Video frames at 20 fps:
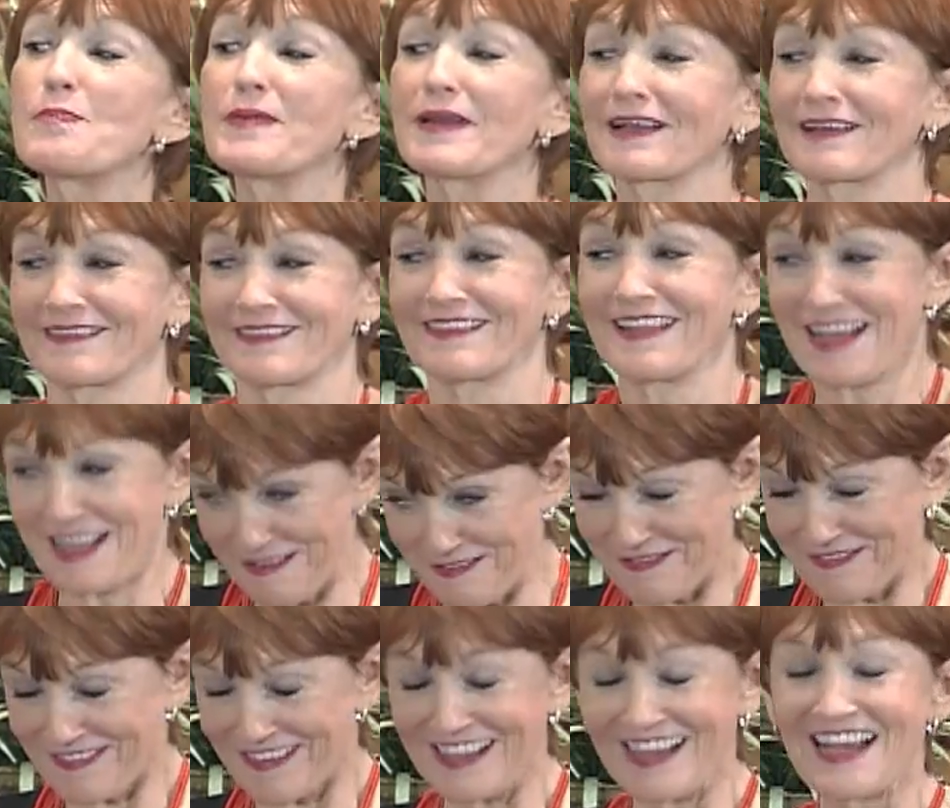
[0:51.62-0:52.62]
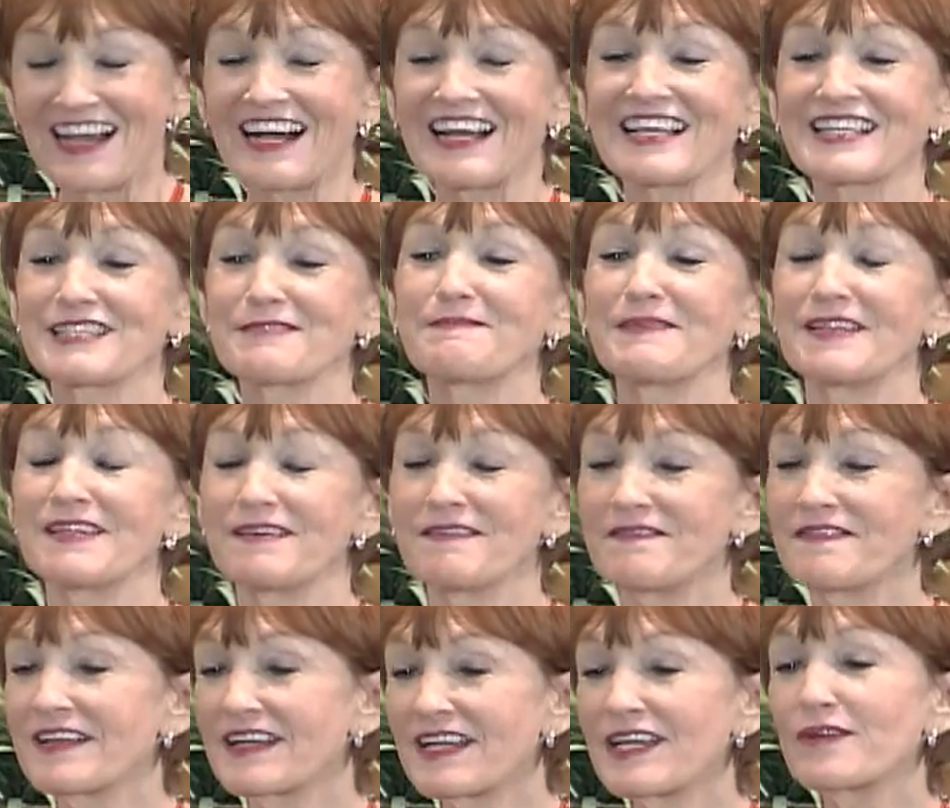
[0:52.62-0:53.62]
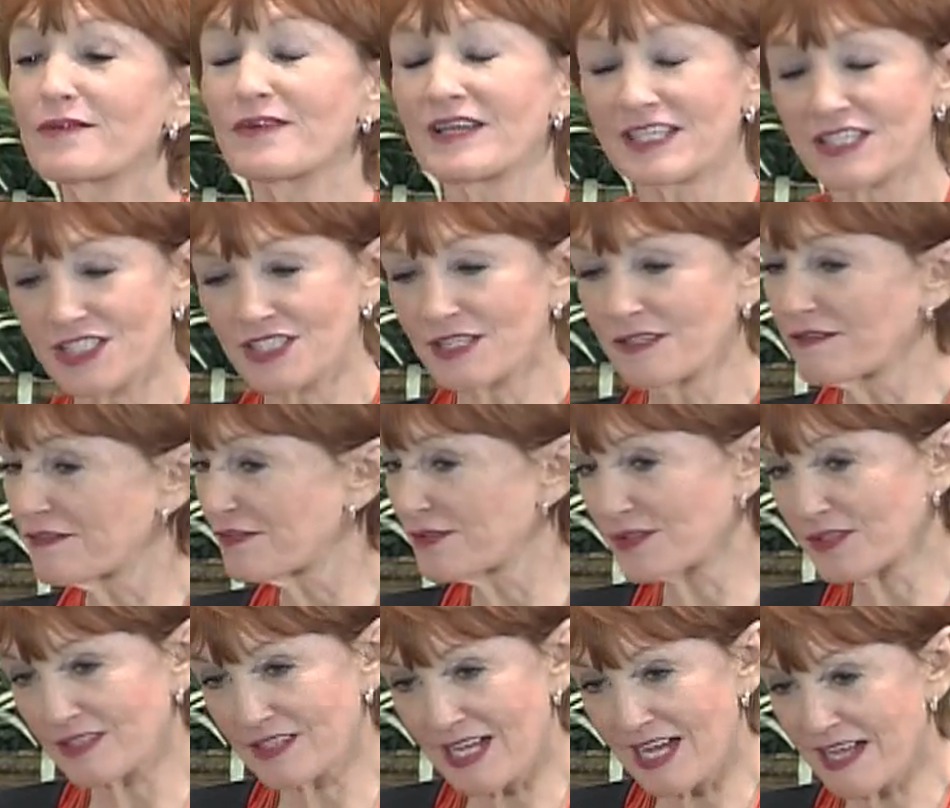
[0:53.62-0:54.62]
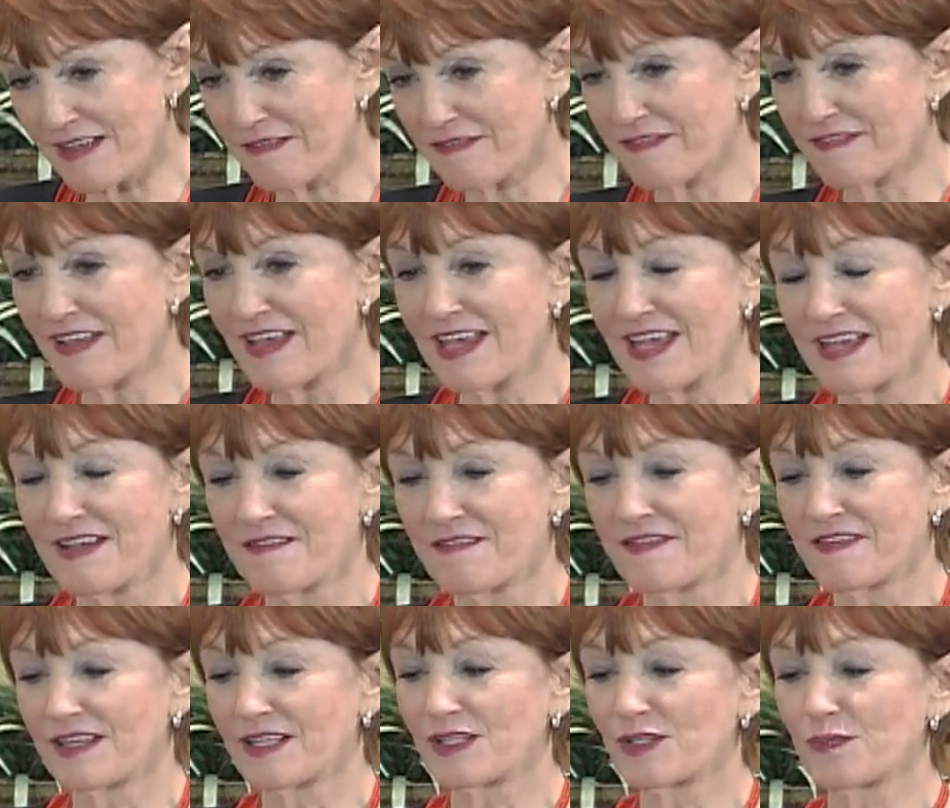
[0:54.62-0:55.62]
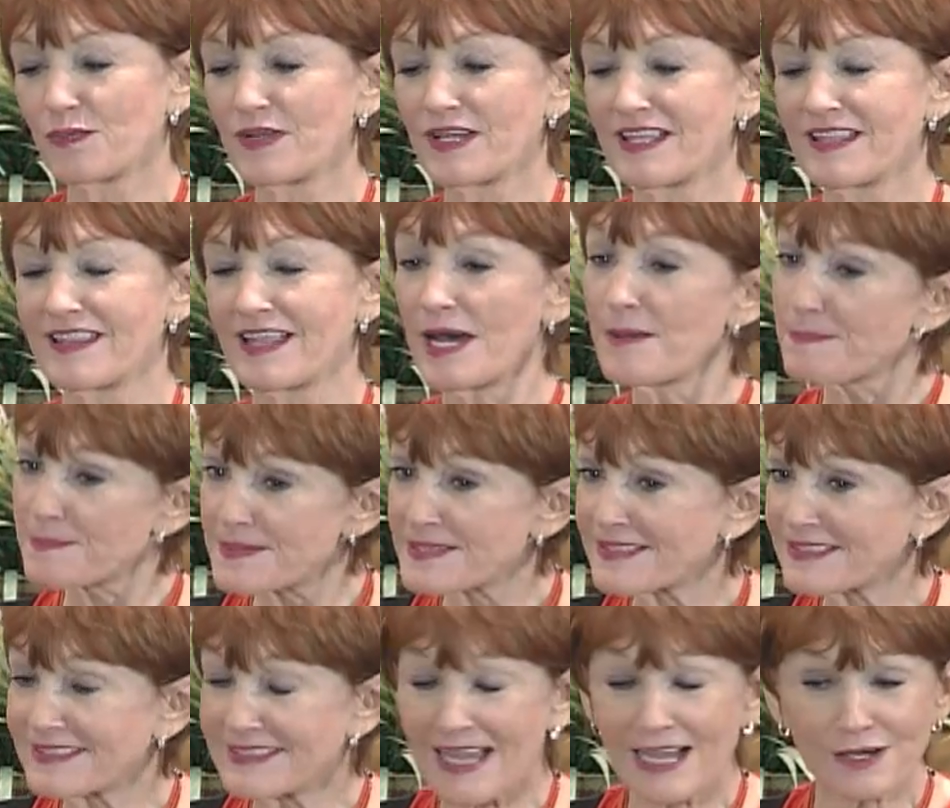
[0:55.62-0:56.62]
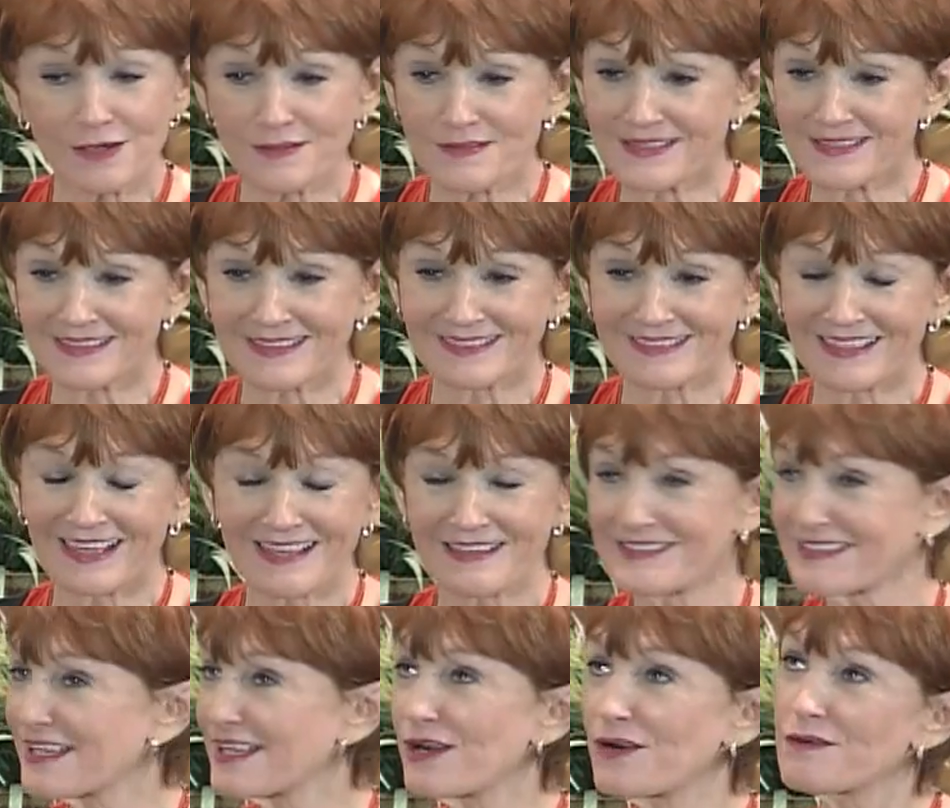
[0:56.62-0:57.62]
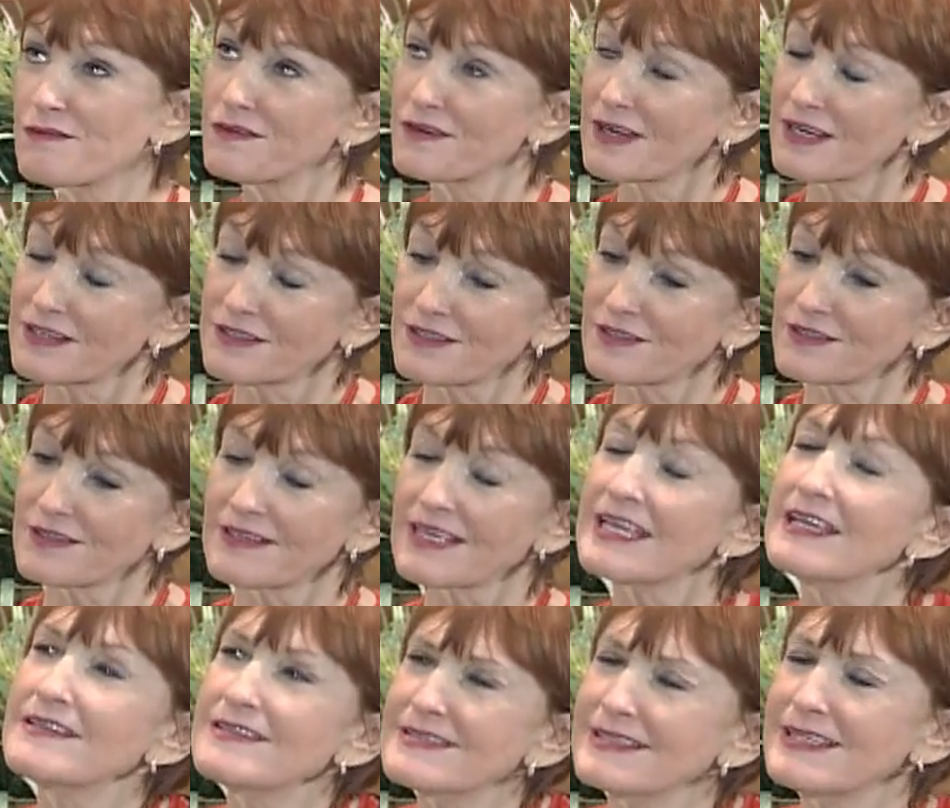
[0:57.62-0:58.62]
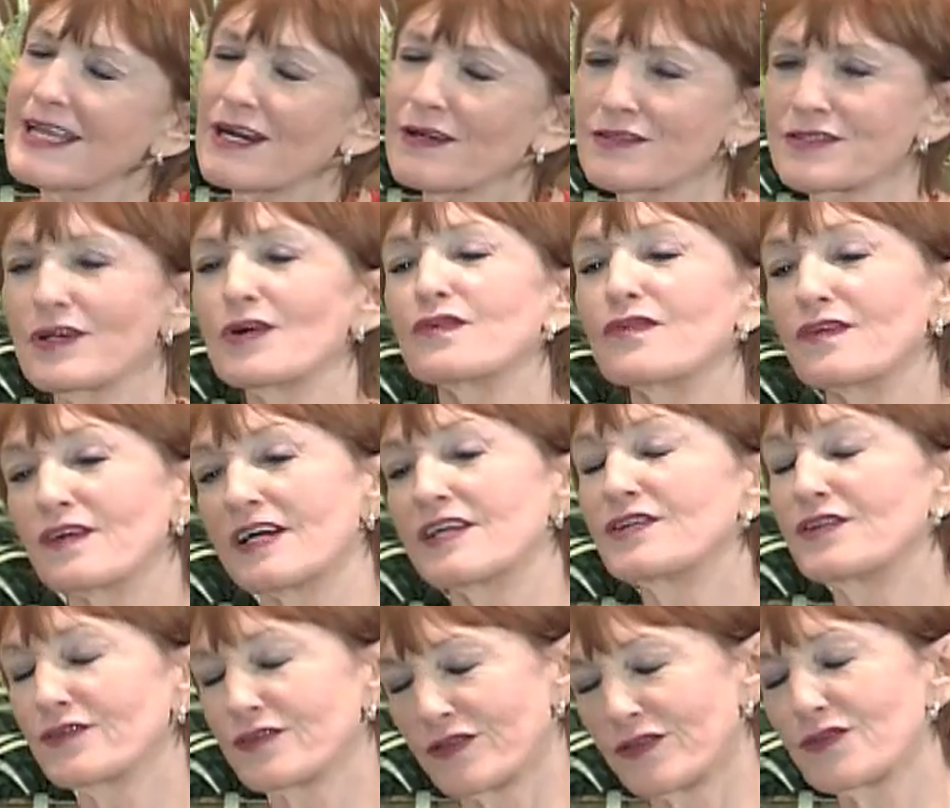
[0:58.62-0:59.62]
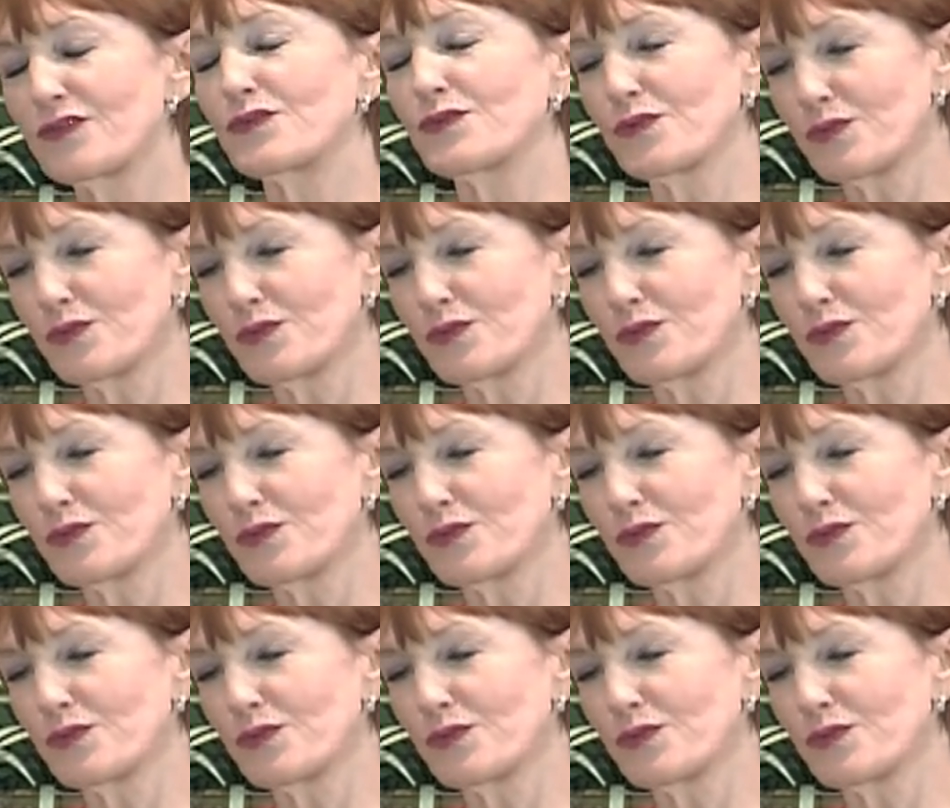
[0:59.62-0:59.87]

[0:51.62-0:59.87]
life. Right. It's been a very rich and full life filled with ups and downs and I say over under ins and outs, over unders and throughs.